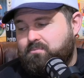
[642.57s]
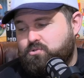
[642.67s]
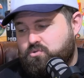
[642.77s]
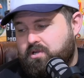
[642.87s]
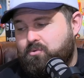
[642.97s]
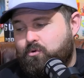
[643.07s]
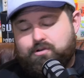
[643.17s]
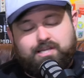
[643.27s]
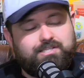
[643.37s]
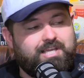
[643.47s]
drink
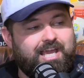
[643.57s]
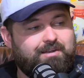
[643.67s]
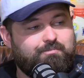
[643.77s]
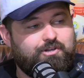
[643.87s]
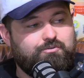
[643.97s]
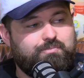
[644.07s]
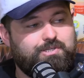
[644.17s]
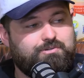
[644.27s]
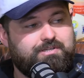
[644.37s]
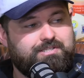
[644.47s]
water against Canterbury could be
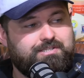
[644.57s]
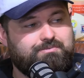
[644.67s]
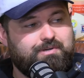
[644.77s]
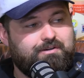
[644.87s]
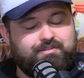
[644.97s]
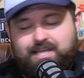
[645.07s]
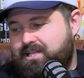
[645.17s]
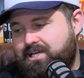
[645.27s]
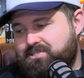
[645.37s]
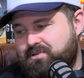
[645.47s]
interesting as well for that
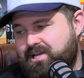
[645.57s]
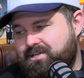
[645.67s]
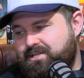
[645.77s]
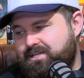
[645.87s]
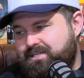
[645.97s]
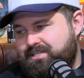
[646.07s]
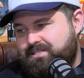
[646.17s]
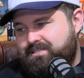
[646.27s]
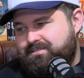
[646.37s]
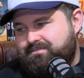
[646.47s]
last round.
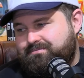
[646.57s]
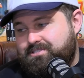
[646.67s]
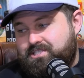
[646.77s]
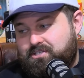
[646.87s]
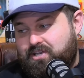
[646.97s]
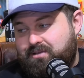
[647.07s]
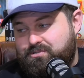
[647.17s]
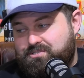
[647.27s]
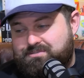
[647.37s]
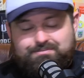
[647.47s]
Dylan
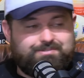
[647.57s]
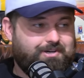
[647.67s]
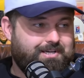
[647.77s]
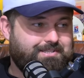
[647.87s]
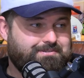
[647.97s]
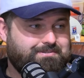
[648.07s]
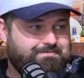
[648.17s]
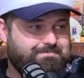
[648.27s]
Edwards, Titans.